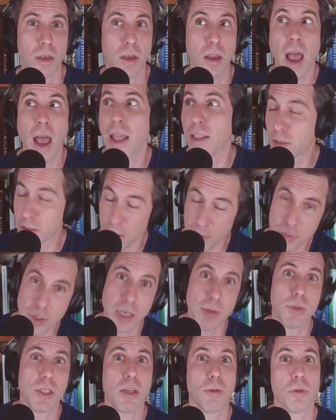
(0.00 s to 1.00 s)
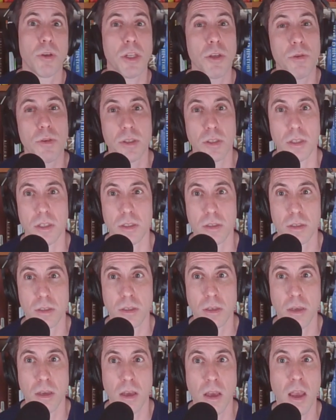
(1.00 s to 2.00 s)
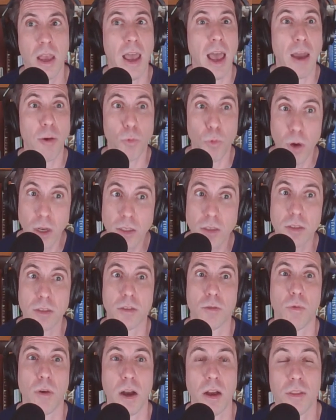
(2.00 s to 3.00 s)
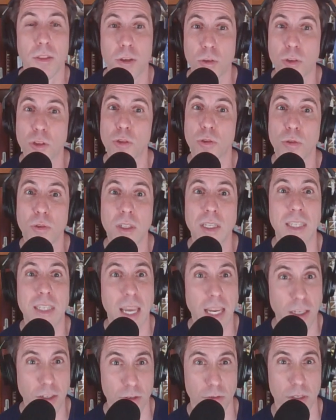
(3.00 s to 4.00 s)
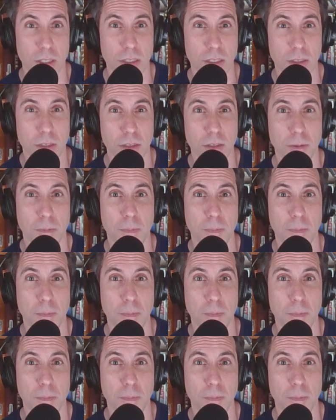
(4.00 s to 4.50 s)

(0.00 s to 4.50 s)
And sometimes they were useless. And once in a while, they were truly dangerous.